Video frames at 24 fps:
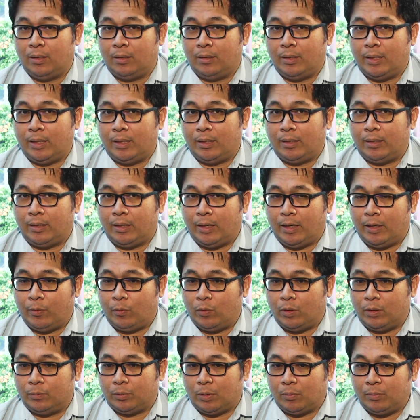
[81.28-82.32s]
That they
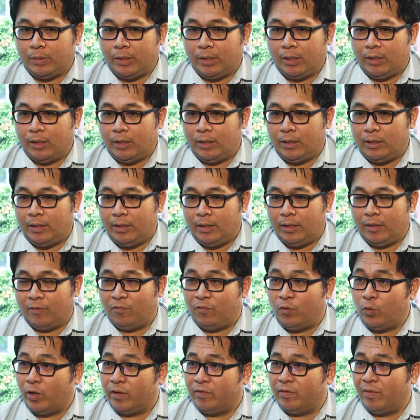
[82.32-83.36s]
will probably need a
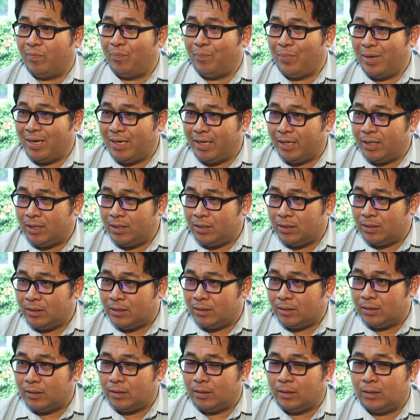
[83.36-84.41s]
few hundred million,
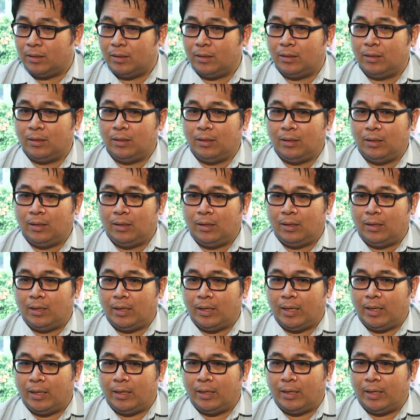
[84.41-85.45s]

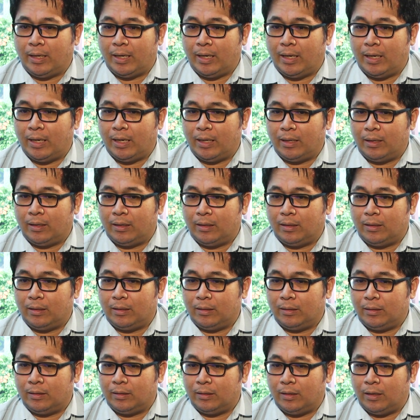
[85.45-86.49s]
and that
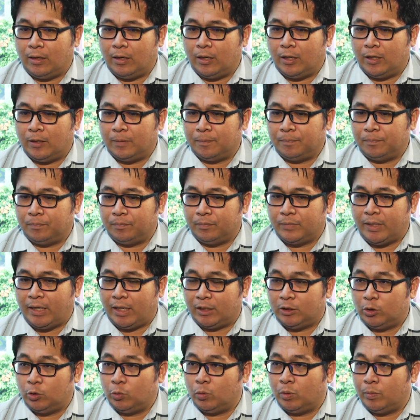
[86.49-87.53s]

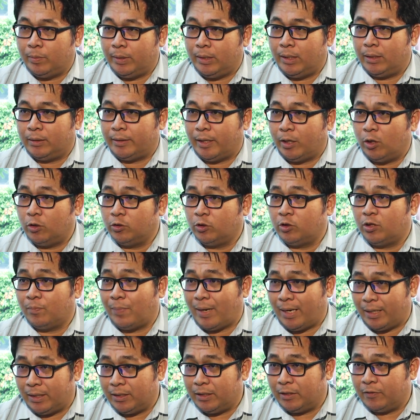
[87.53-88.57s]
Daihatsu will be the technological
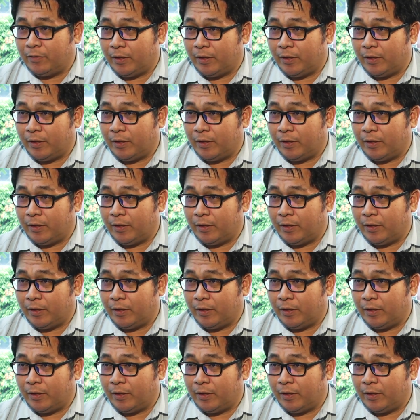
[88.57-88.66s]
partner,